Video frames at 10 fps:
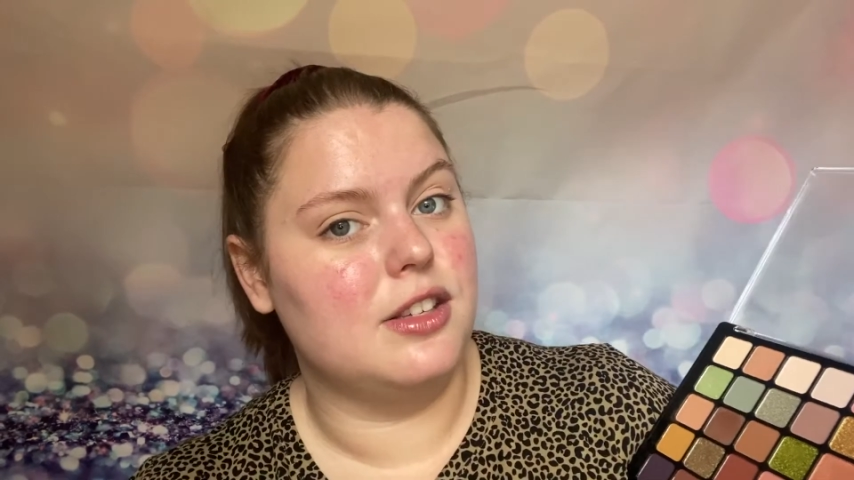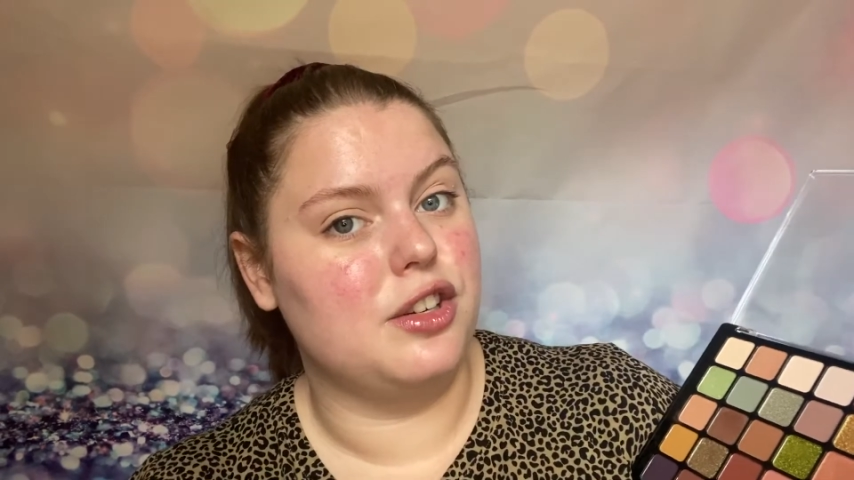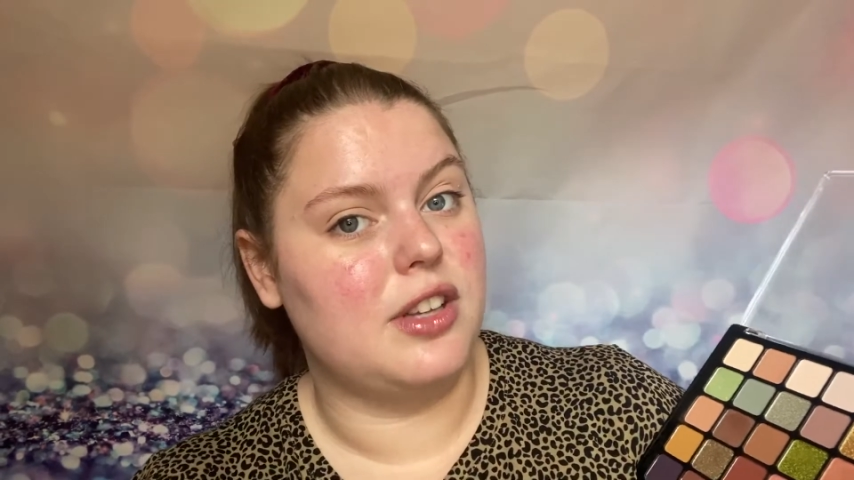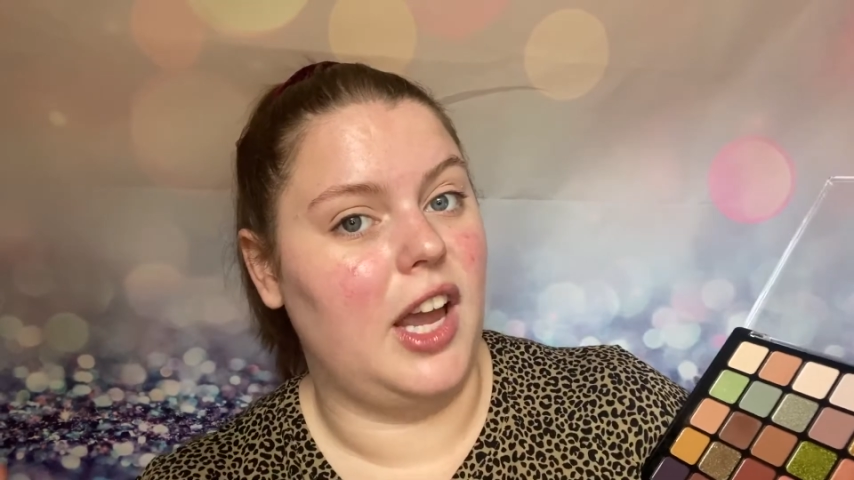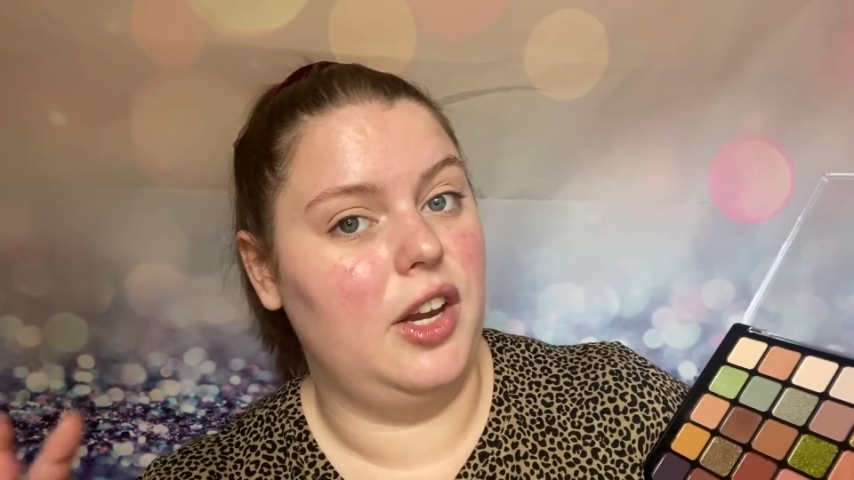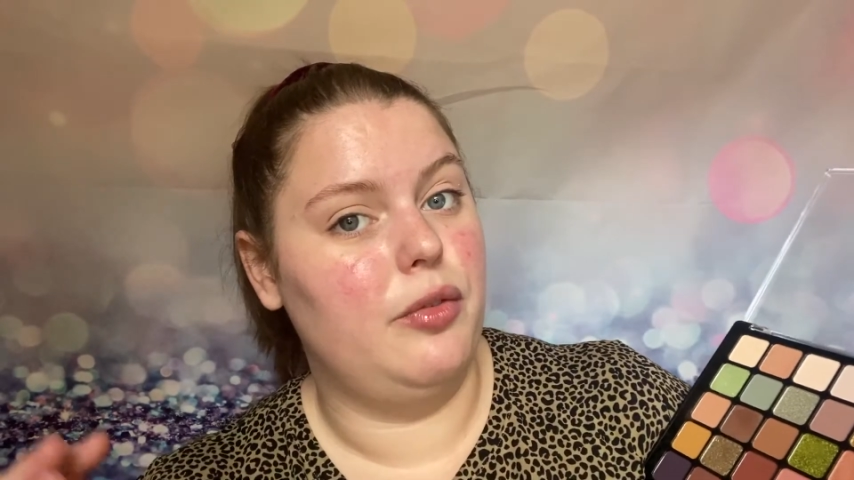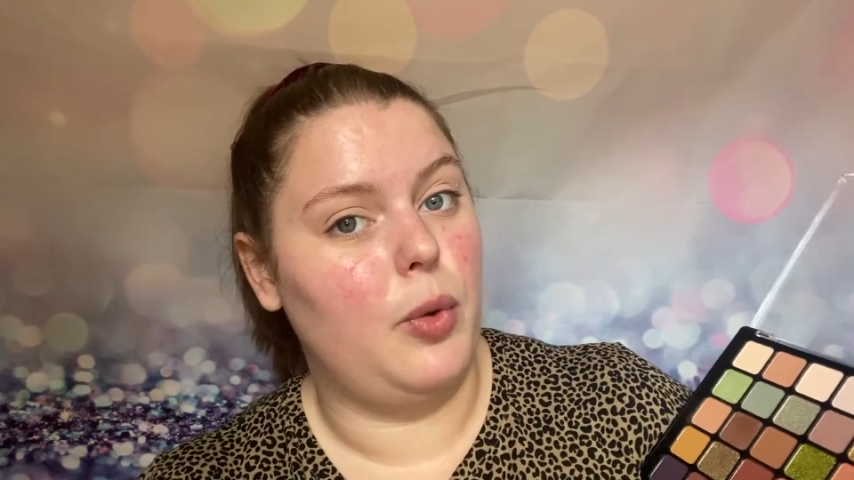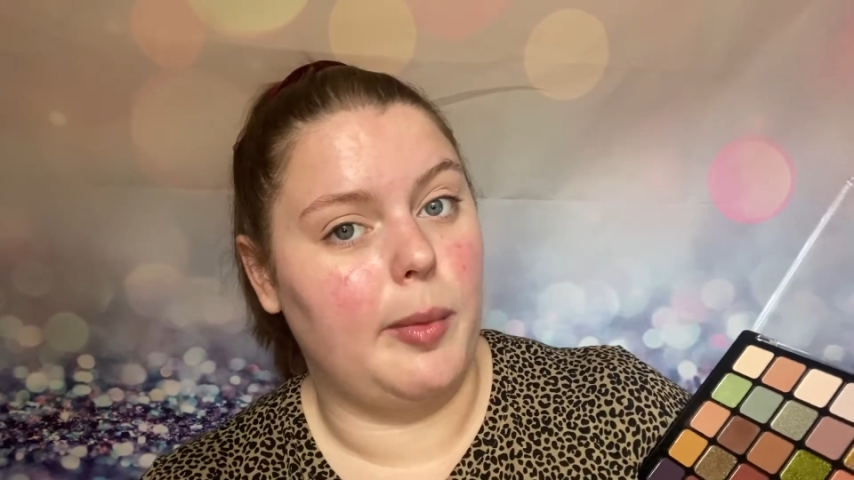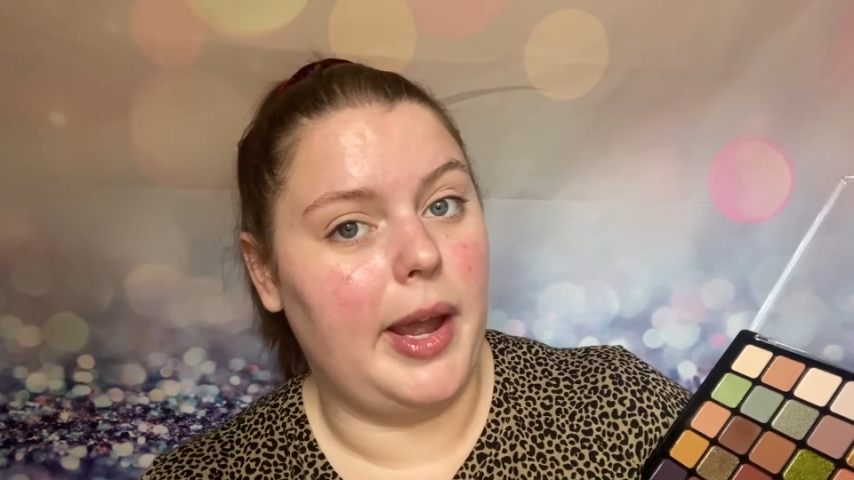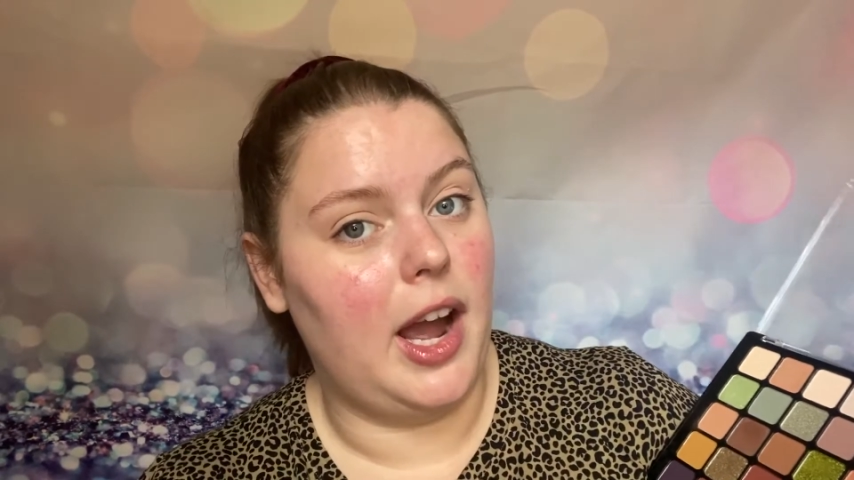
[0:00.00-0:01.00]
just kind of
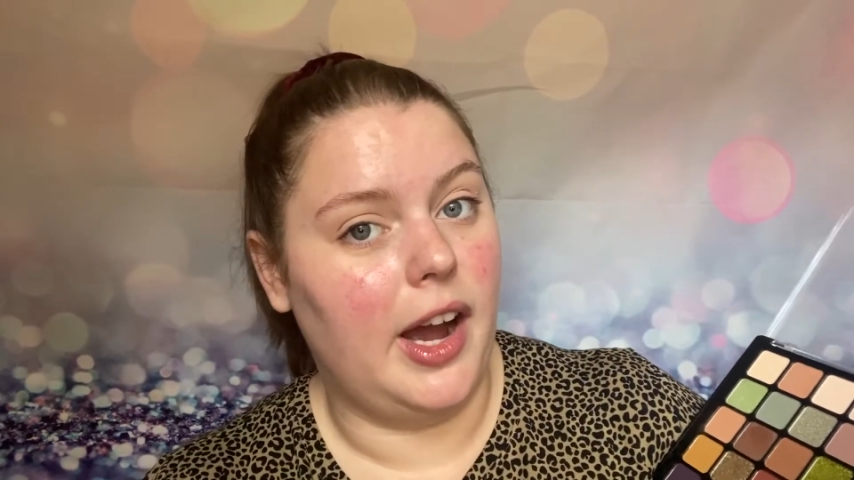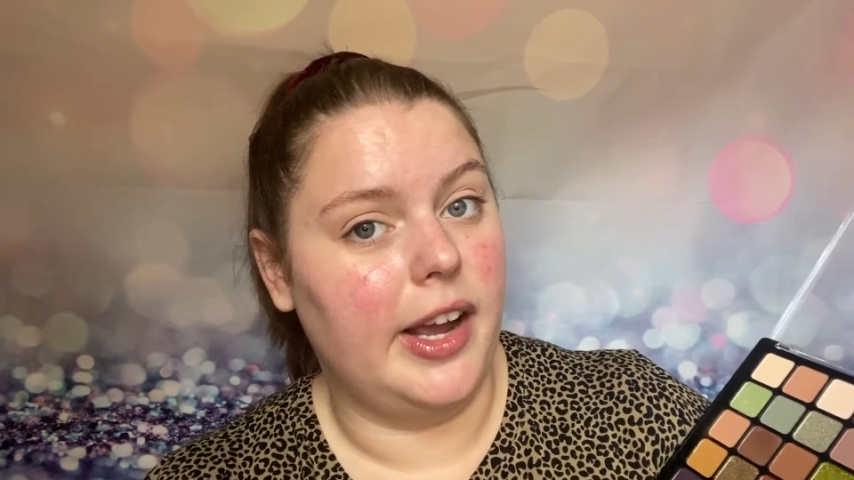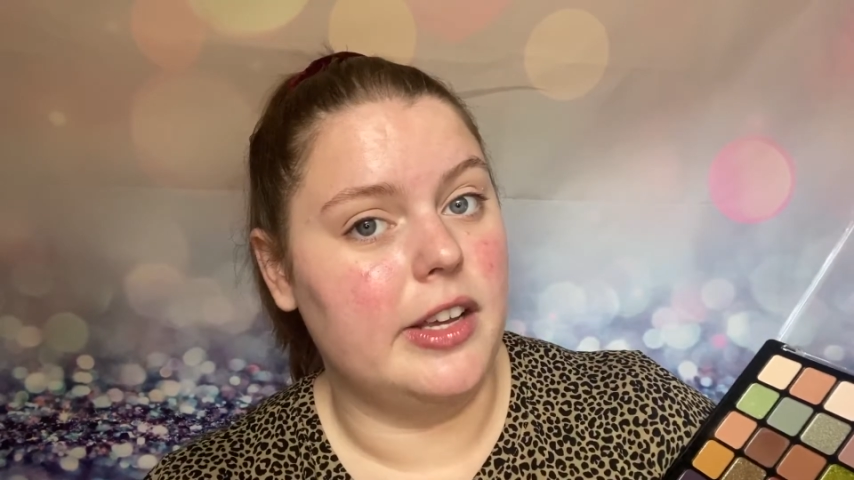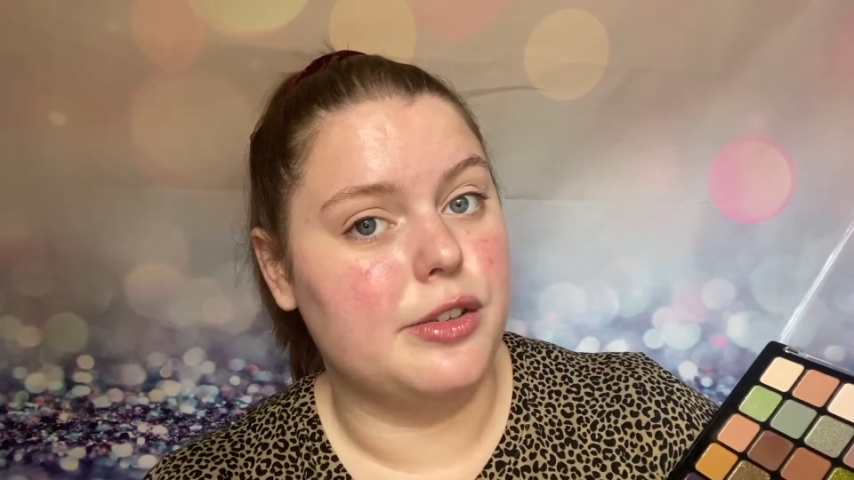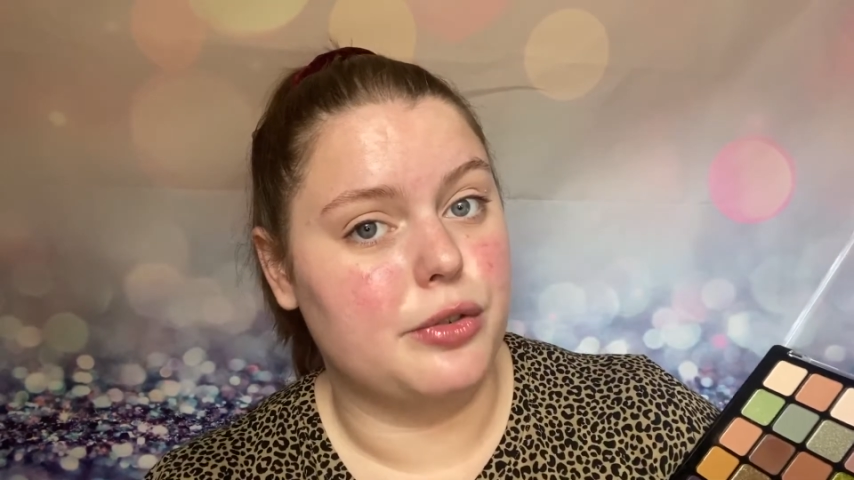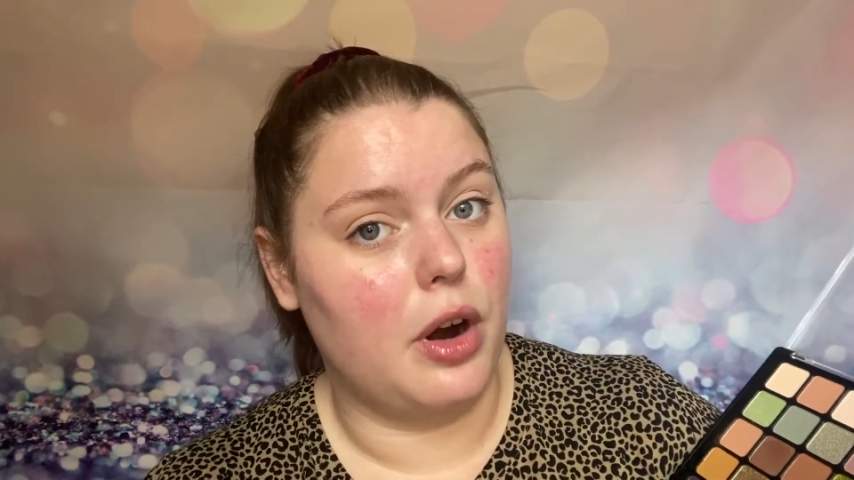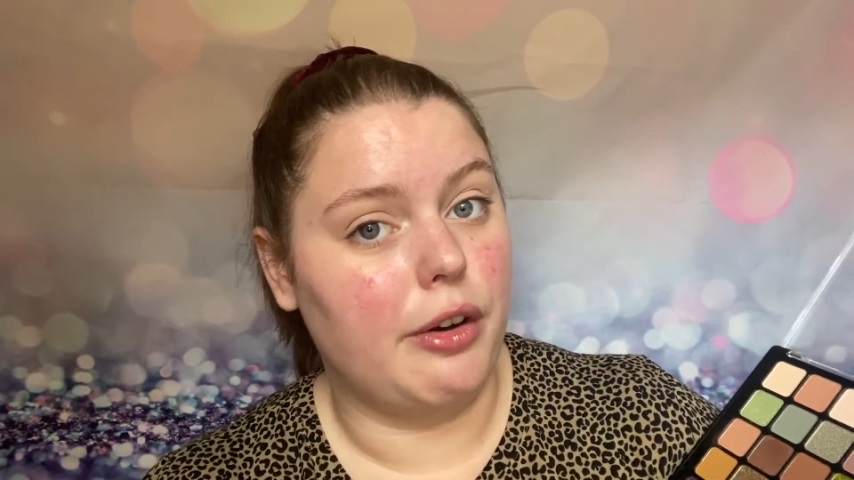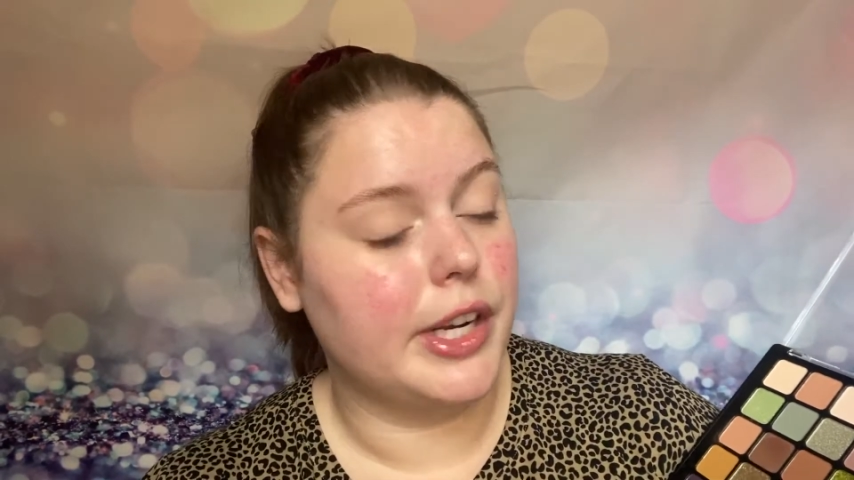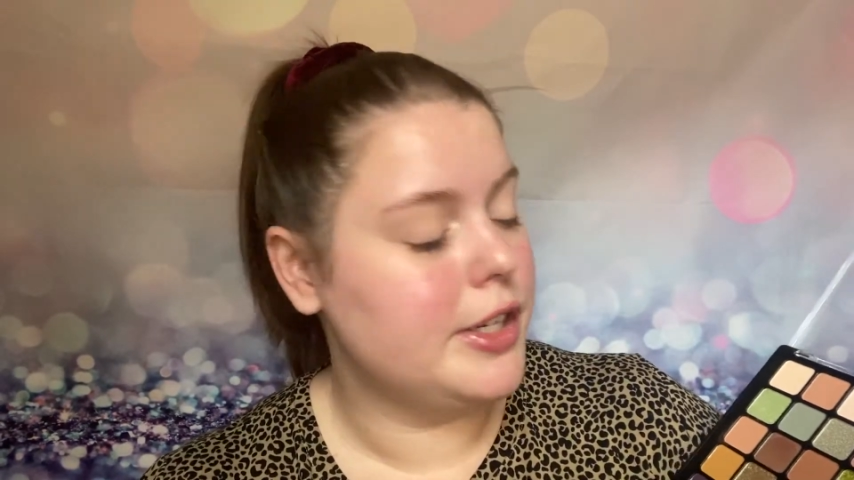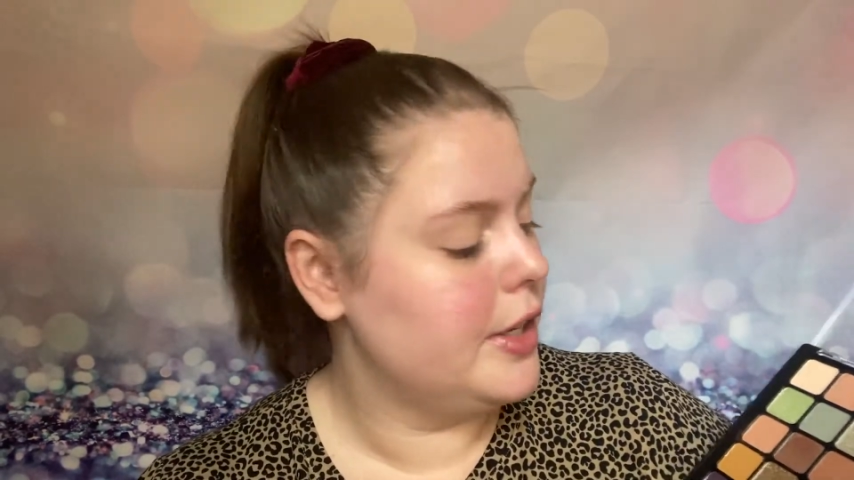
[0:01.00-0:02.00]
where my eye is
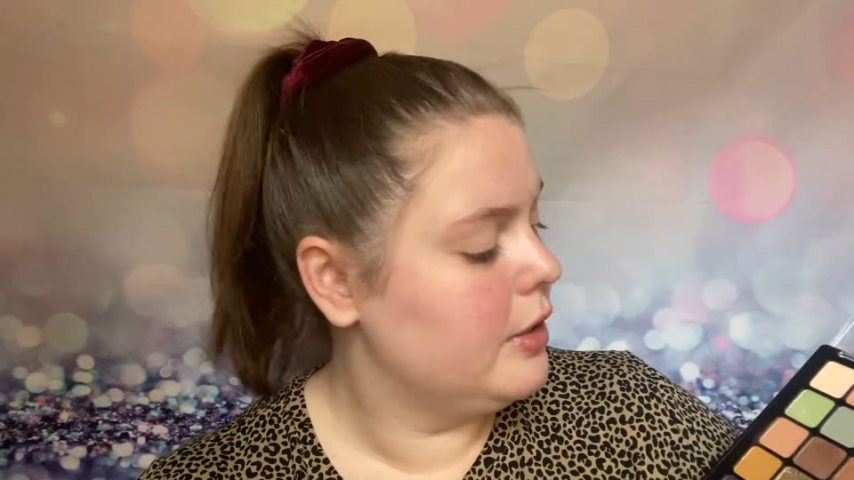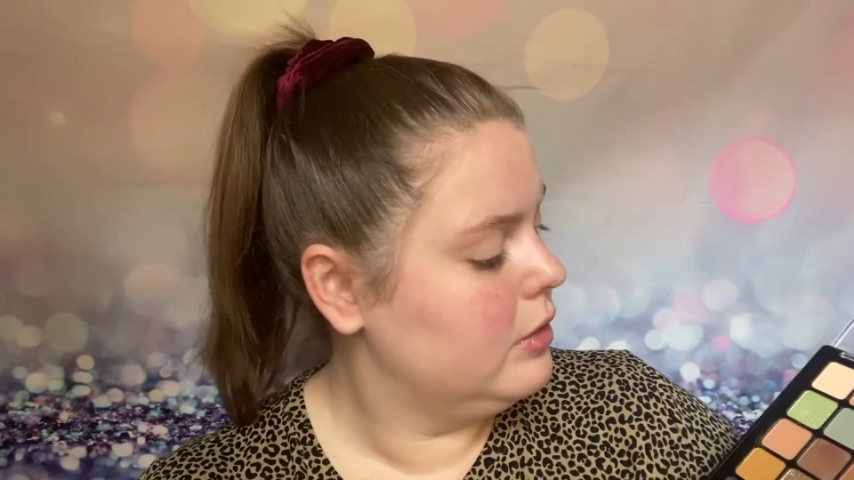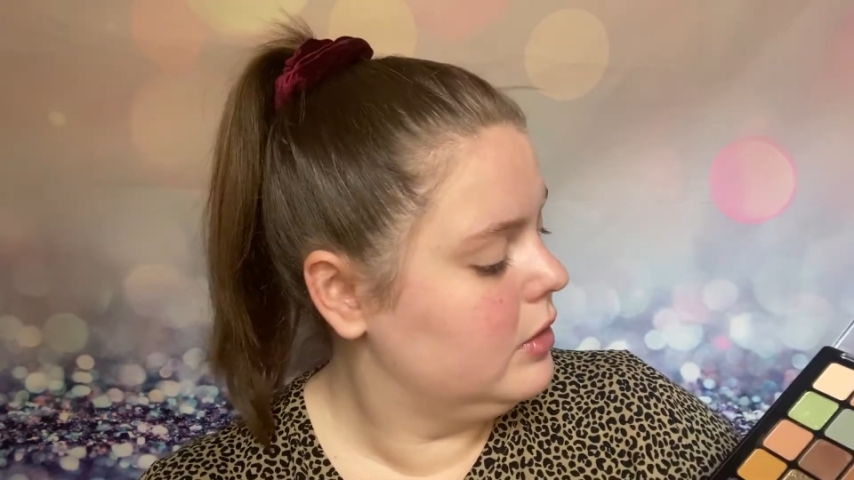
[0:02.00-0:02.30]
drawing to.